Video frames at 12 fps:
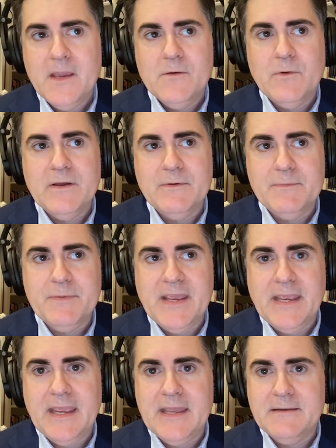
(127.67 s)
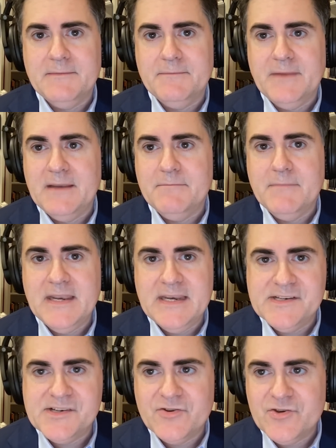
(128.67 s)
We would be in
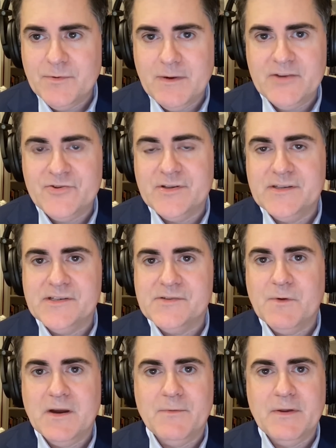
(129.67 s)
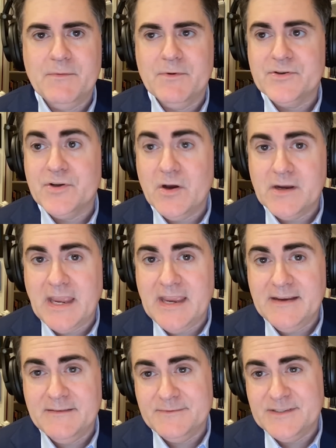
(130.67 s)
many situations where we were
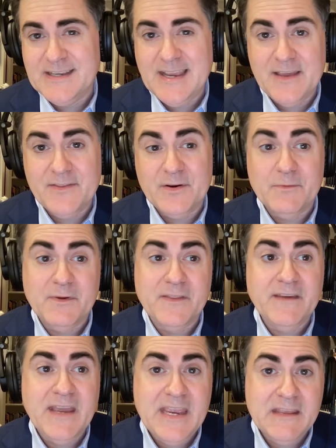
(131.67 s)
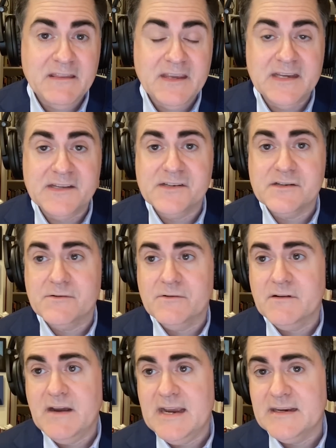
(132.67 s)
talking together with atheists
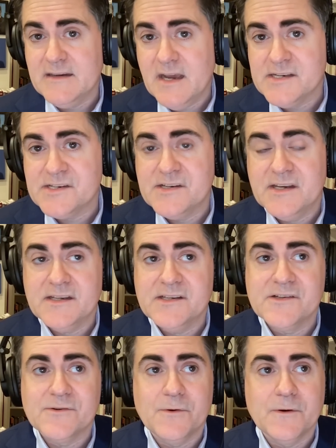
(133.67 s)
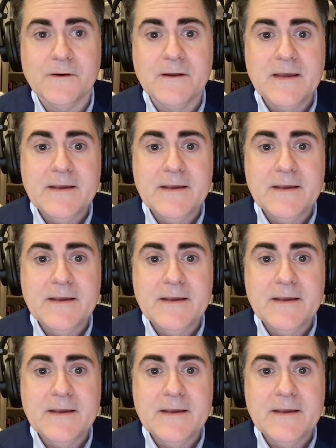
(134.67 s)
or agnostics or